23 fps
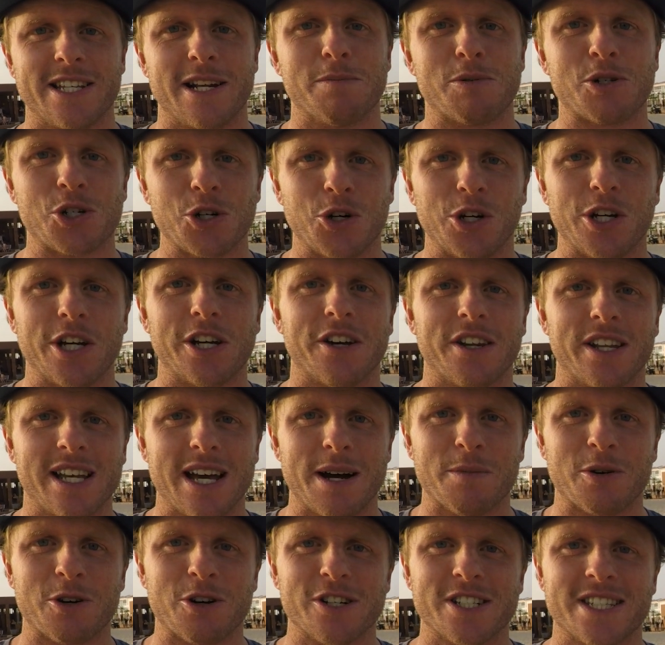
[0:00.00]
and I'm sure you're going to
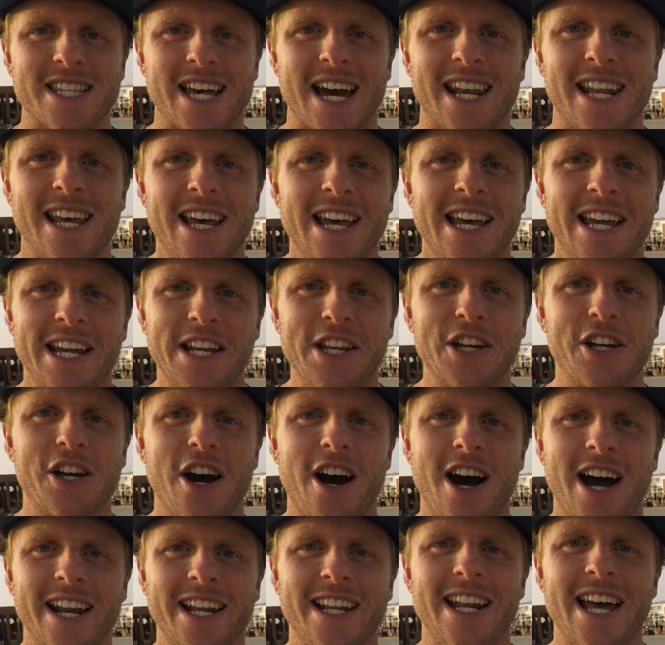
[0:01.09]
come across that in your
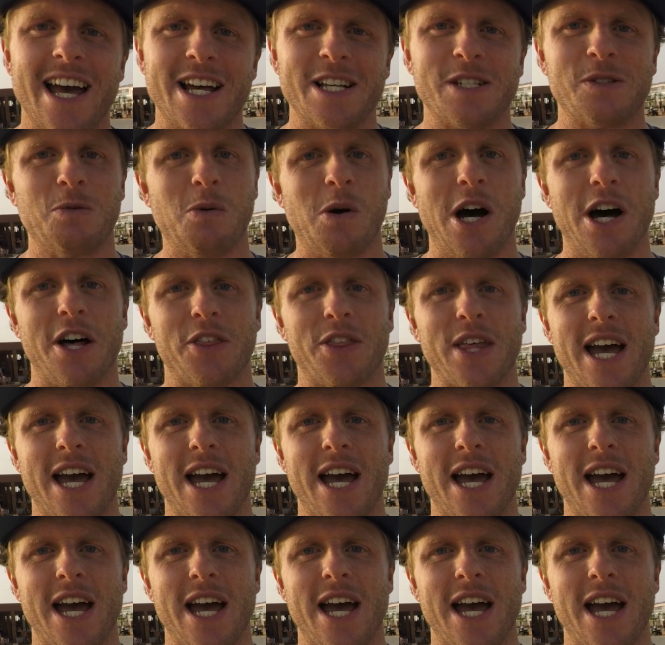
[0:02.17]
kiting as well.